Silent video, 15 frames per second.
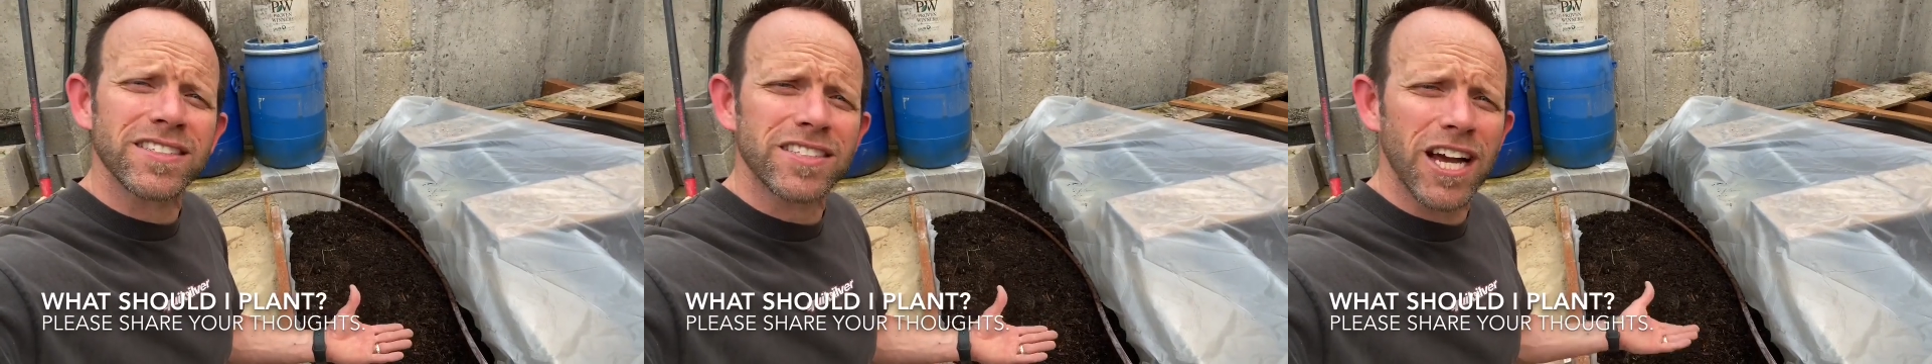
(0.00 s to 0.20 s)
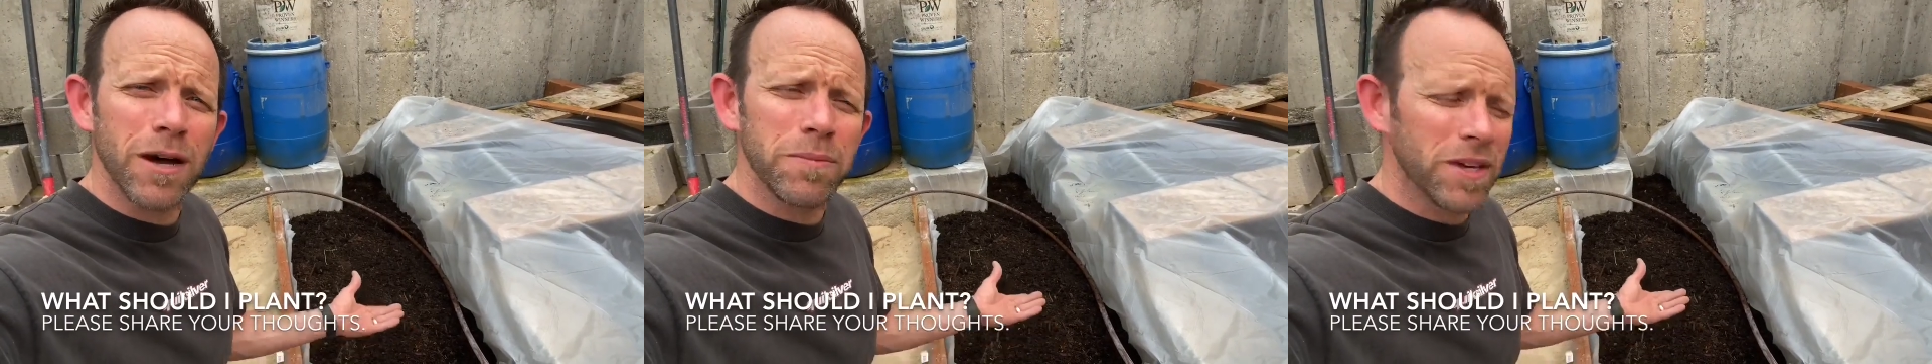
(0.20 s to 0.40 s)

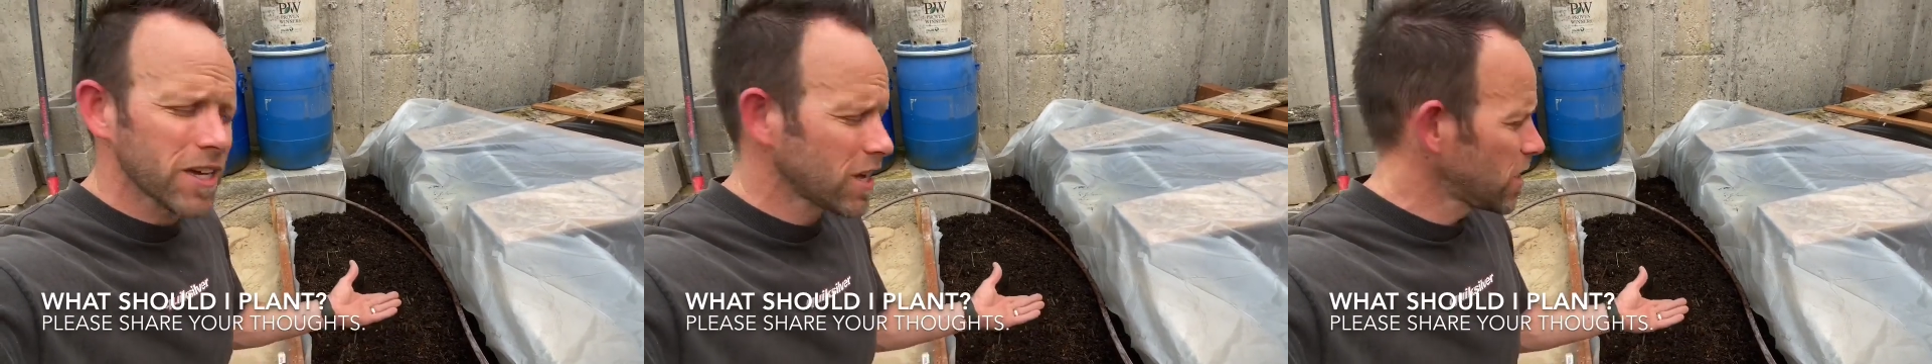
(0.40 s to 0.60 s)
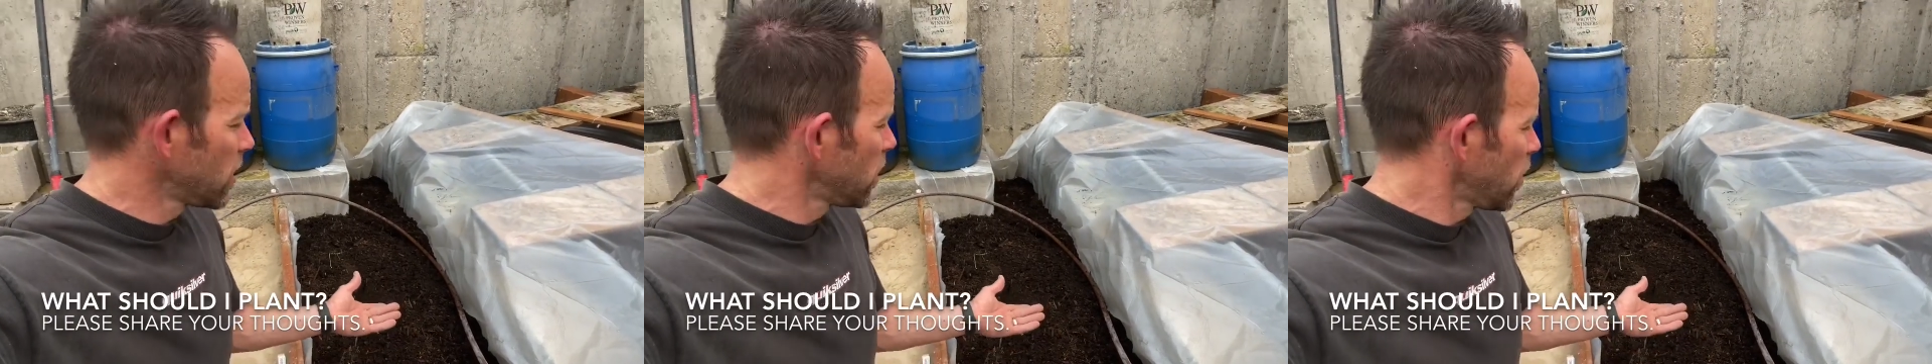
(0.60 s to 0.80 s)
Tell
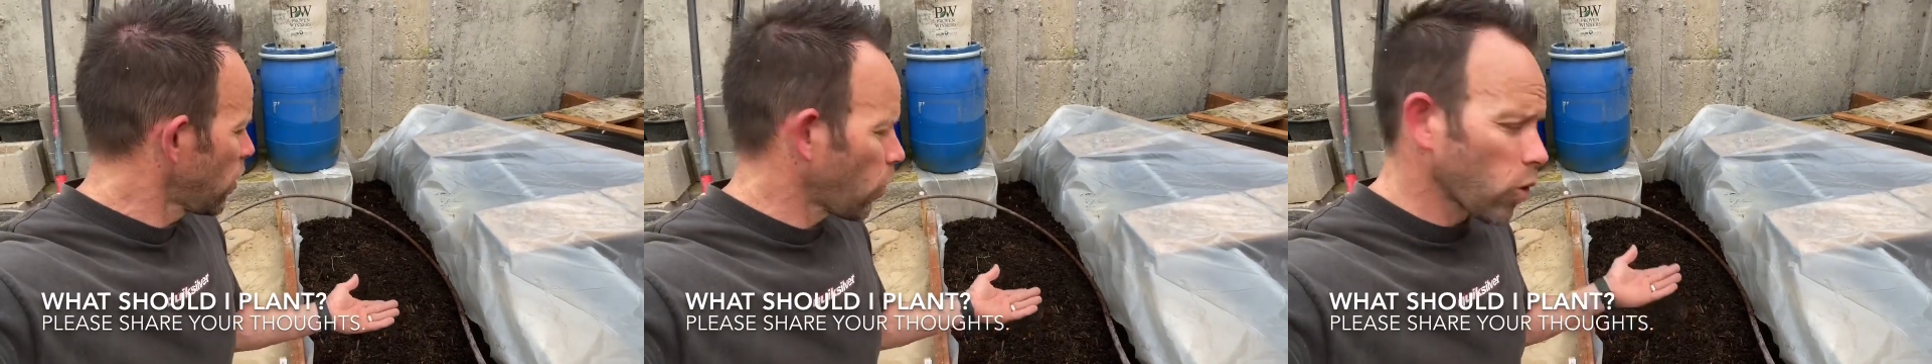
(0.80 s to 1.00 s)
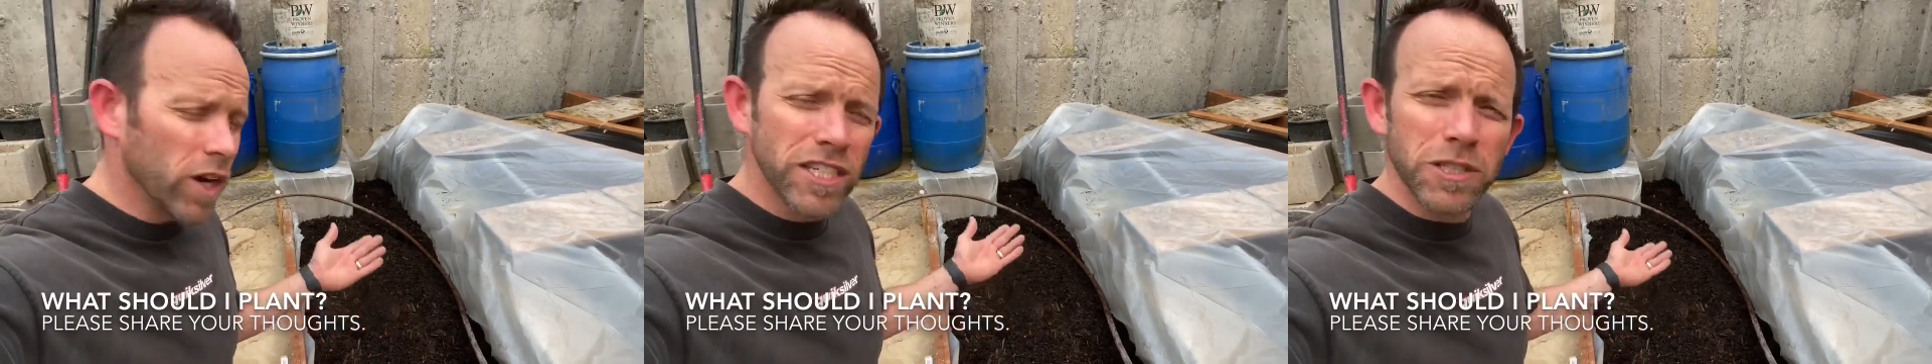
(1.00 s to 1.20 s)
me
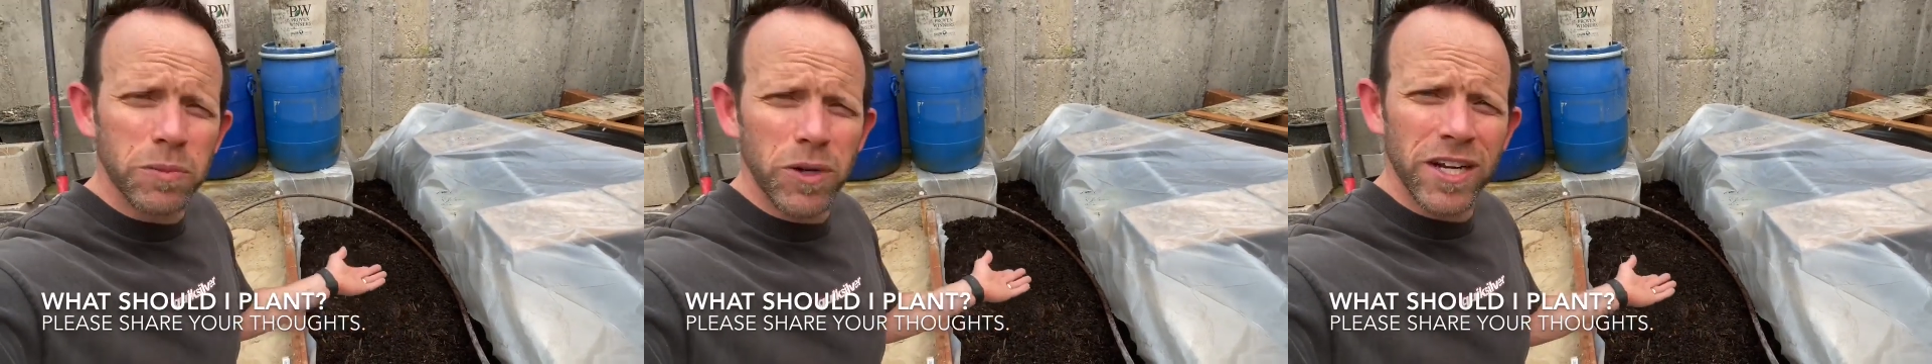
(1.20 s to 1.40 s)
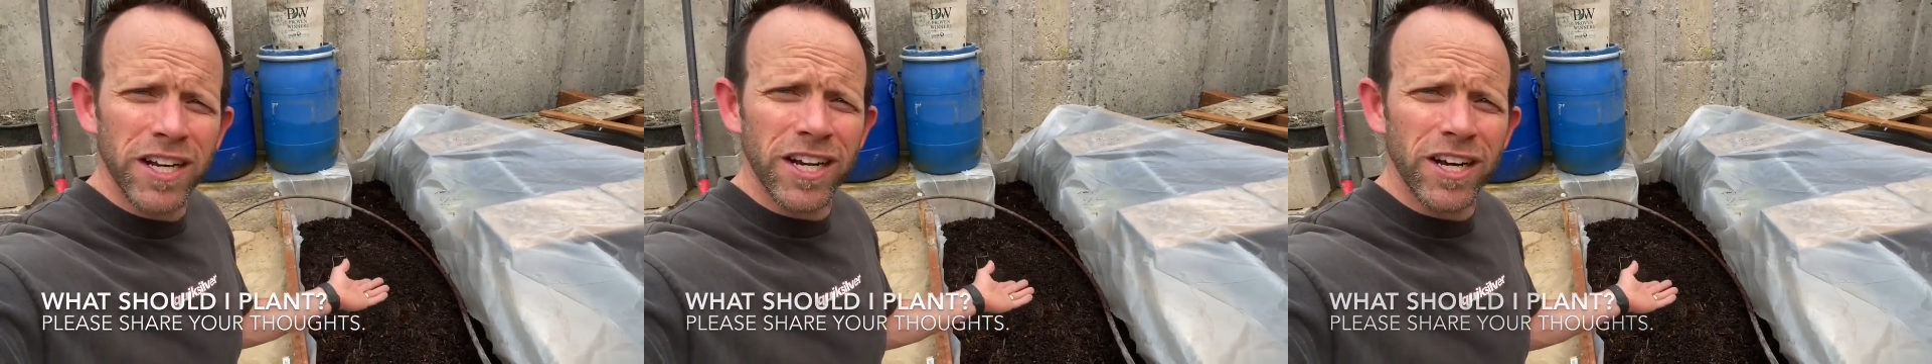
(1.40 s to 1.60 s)
what I should put
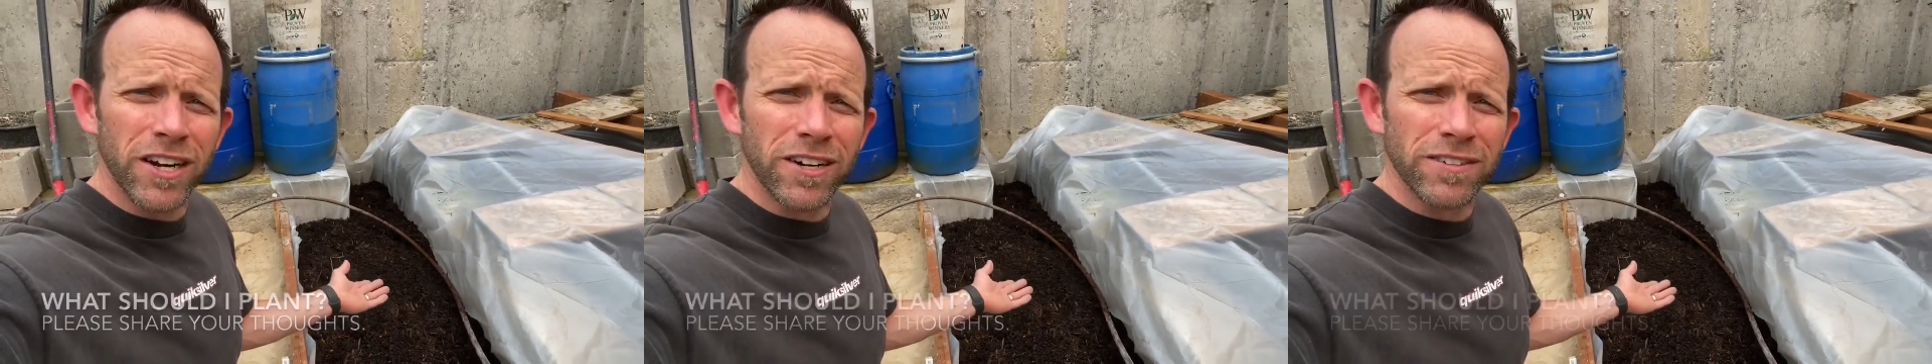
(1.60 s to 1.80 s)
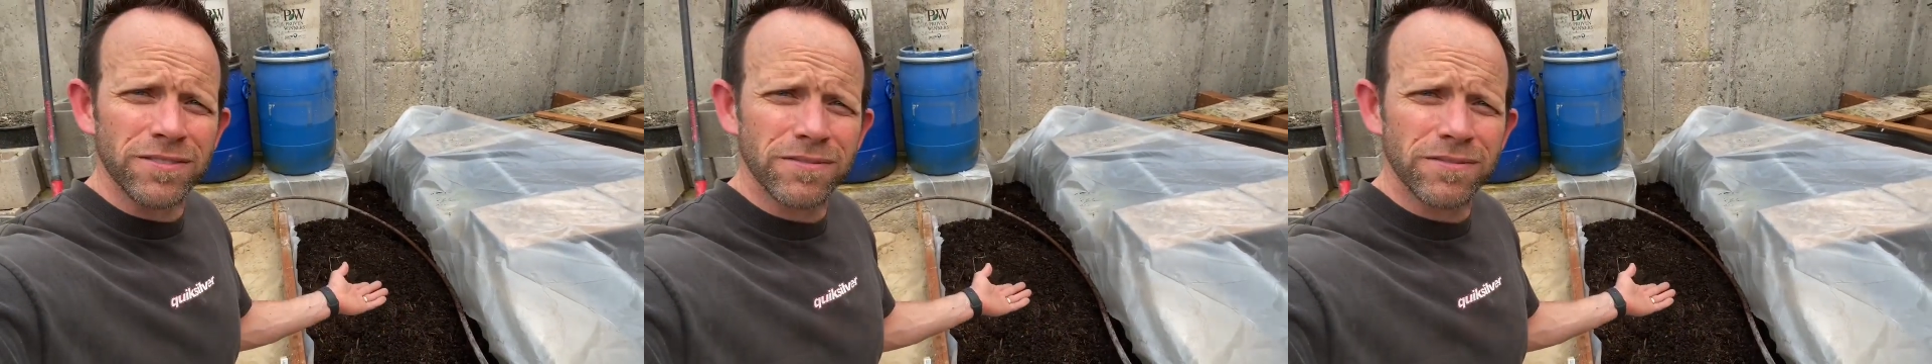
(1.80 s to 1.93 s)
in here.